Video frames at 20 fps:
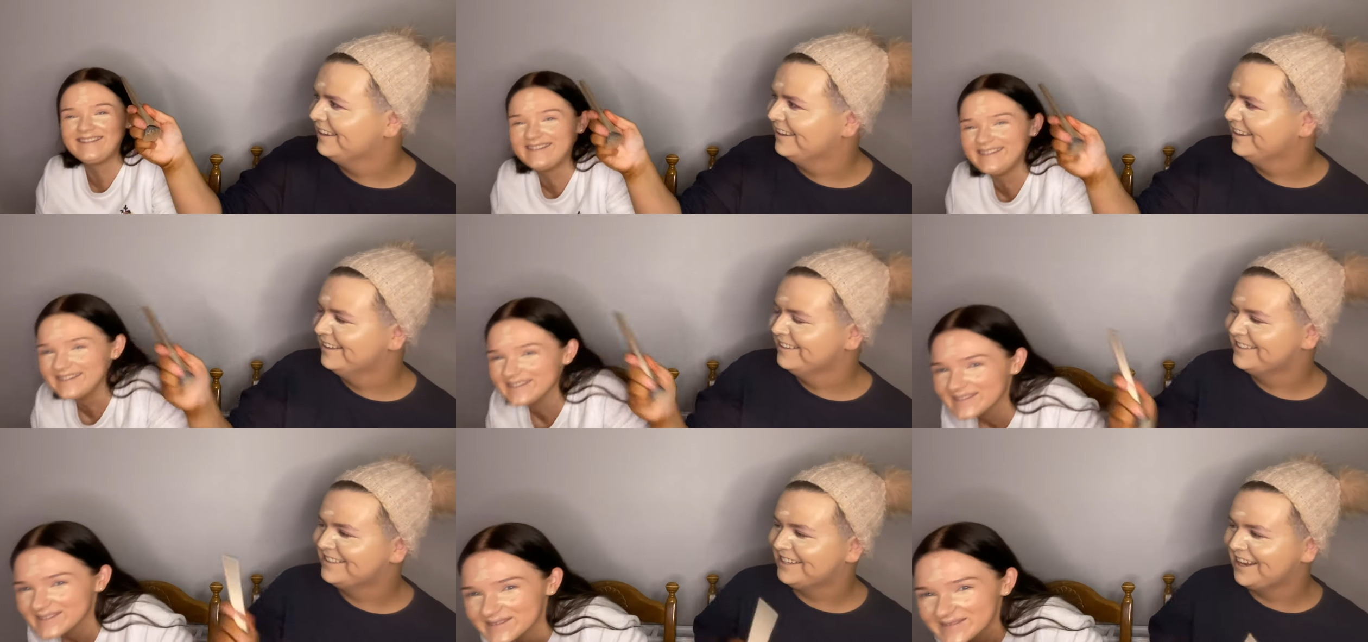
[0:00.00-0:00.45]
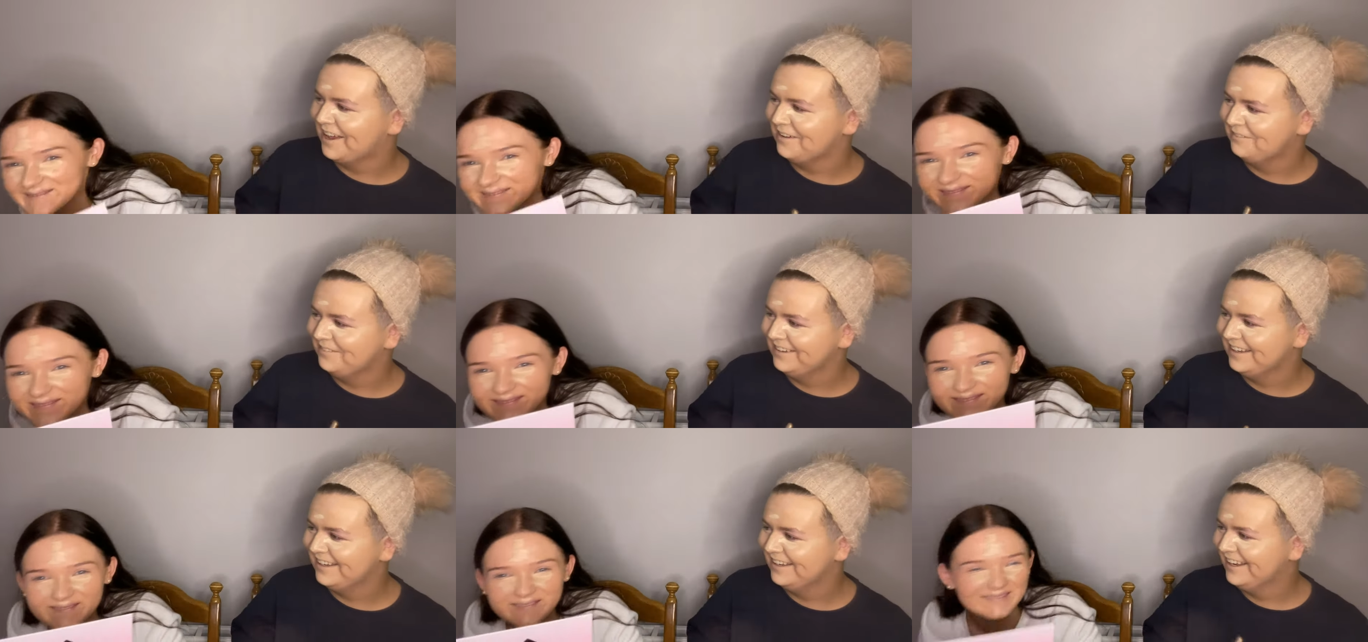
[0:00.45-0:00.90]
Speaker 1: stop
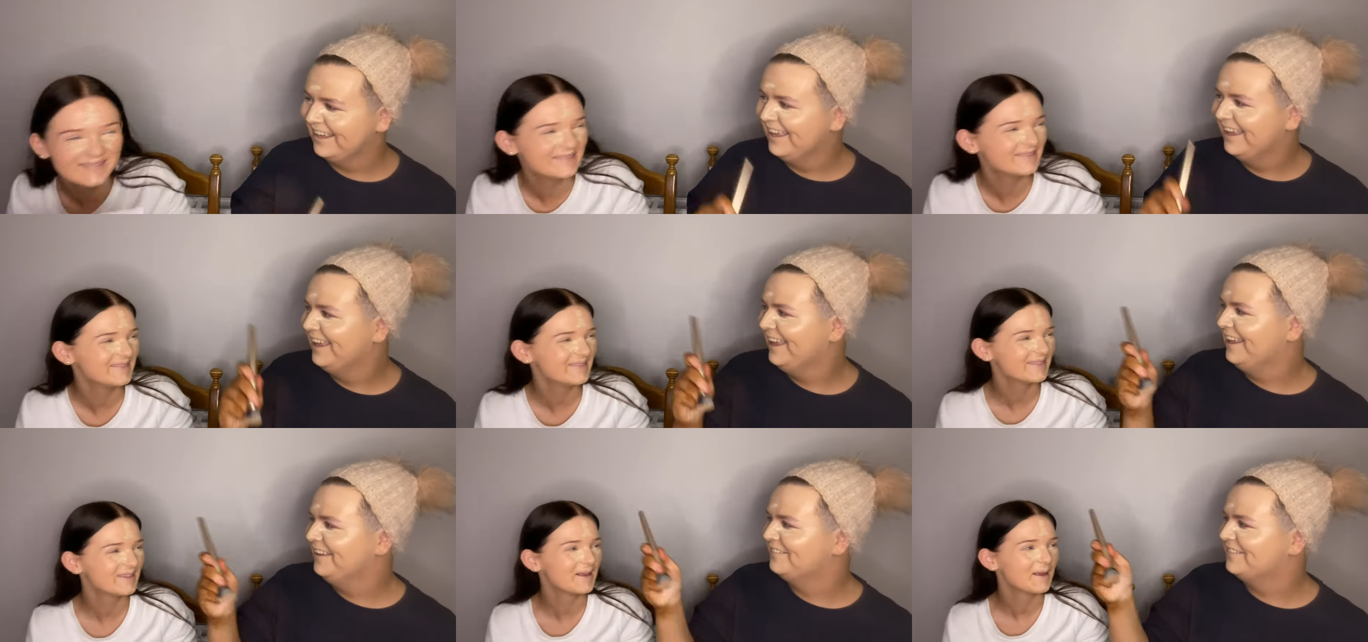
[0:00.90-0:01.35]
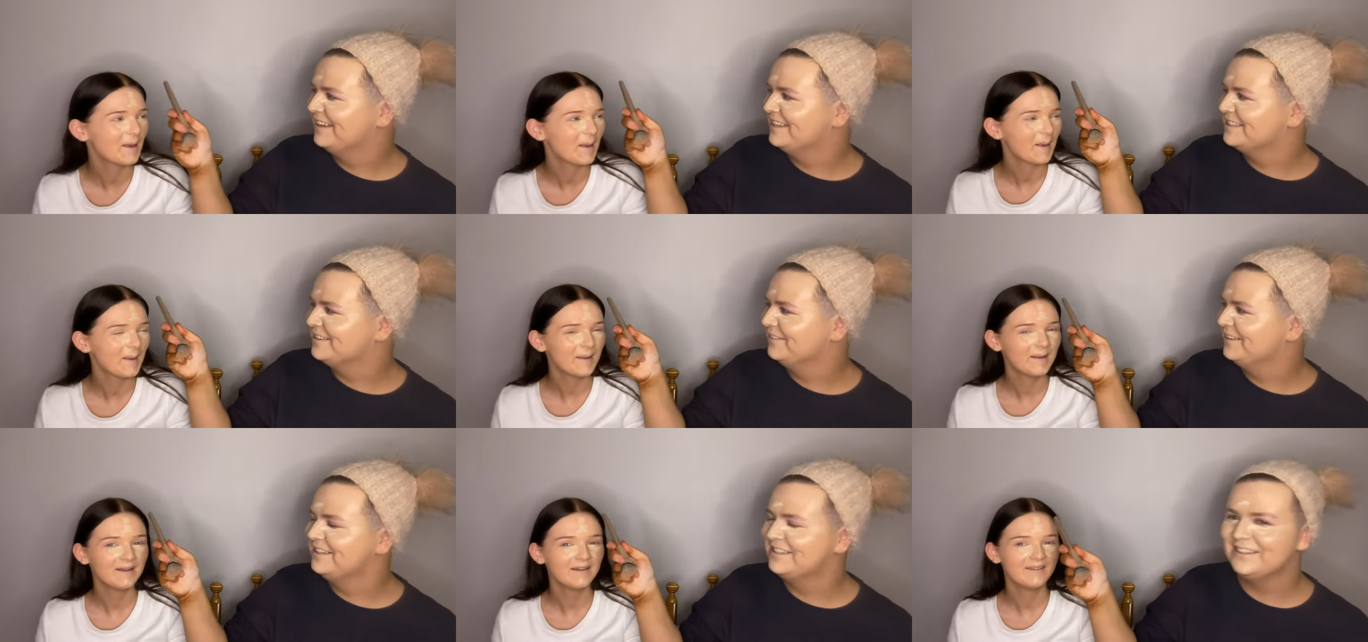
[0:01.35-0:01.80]
it! Aoife has a
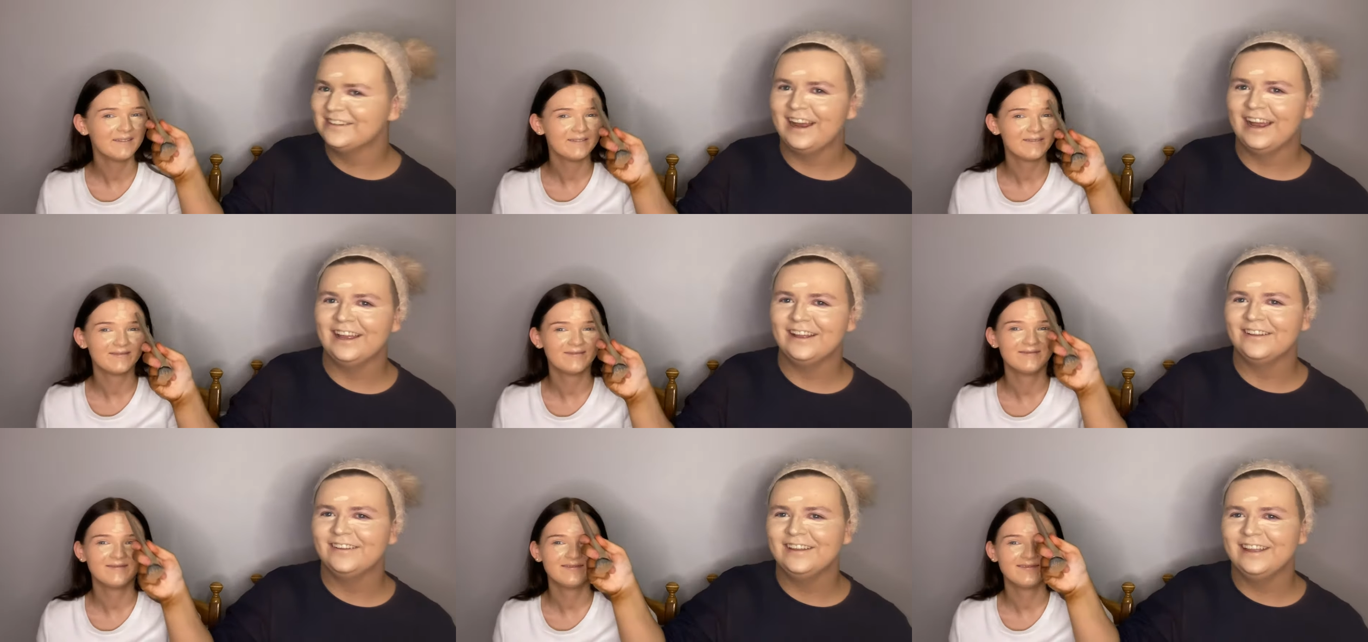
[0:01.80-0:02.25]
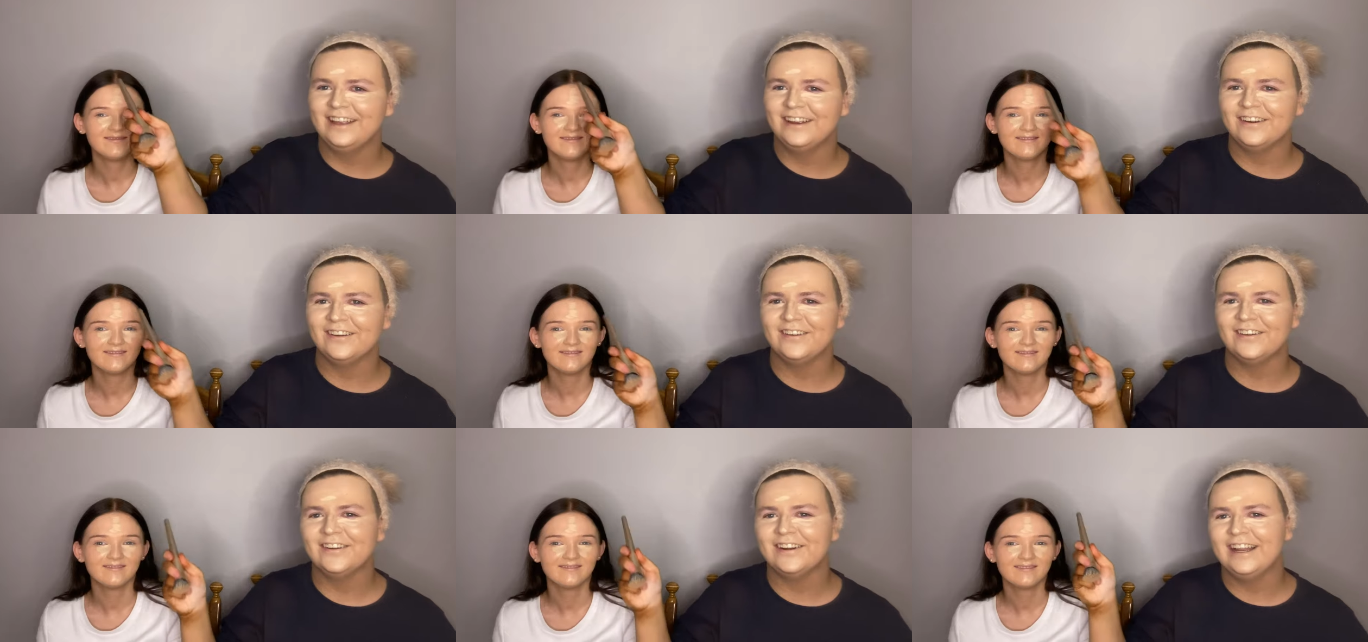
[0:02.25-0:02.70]
wee triangle here on
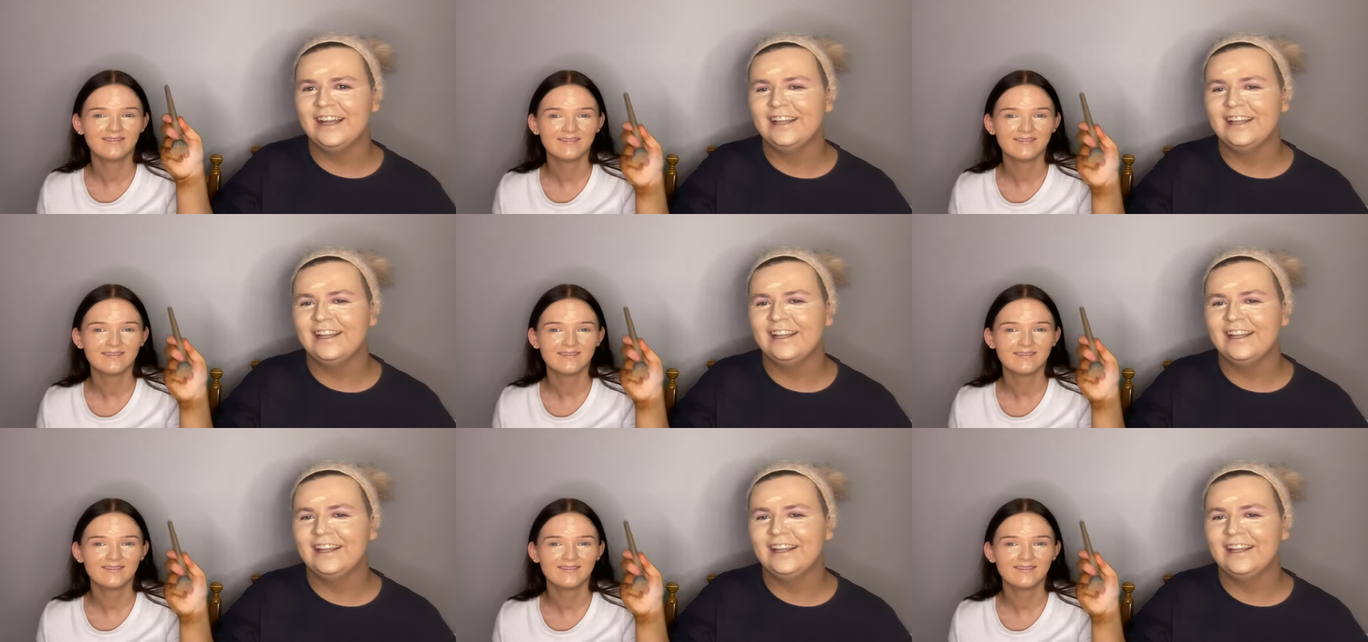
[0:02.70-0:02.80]
her head